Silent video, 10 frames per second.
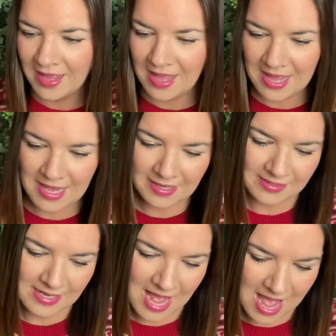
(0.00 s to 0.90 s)
It's
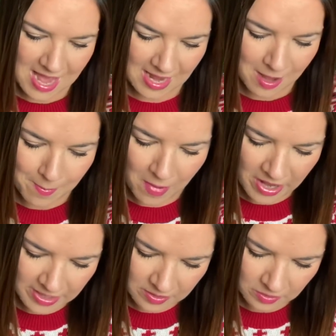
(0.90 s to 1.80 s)
a
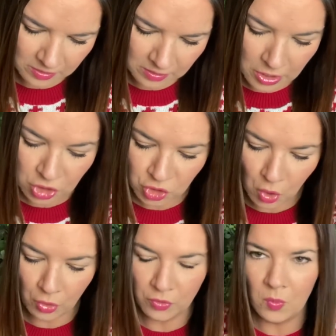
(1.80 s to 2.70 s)
Michael
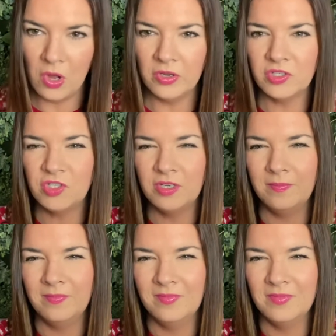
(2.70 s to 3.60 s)
John watch.
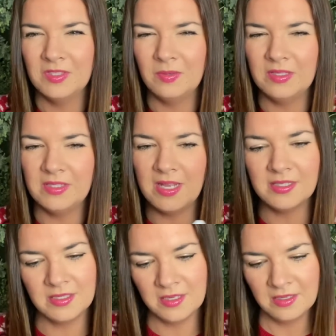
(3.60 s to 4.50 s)
So it
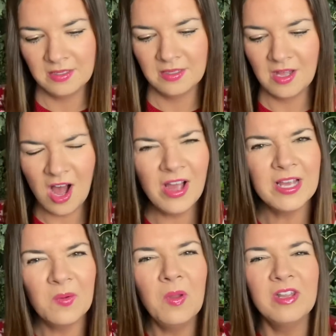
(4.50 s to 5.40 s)
says, high
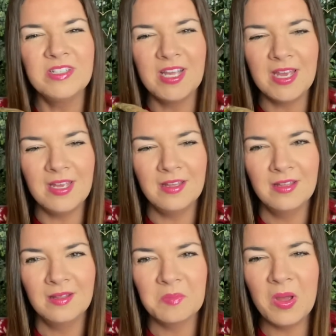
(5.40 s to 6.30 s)
quality
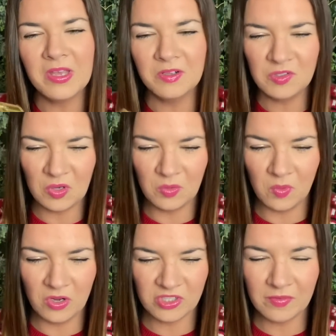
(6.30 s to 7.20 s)
Michael John
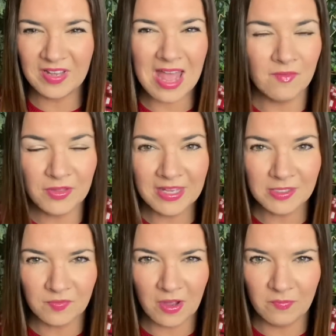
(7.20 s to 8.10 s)
watch. Don't forget, everything is
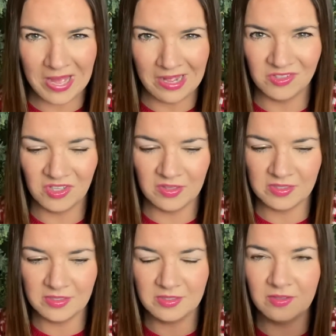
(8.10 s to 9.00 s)
£5. So this
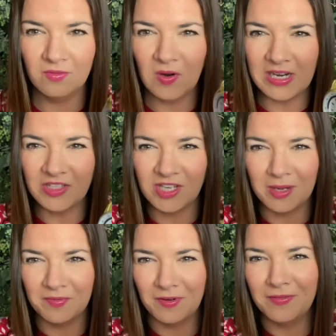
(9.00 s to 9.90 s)
is really cheap
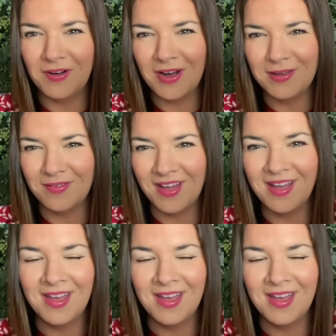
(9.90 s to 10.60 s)
for a fiver.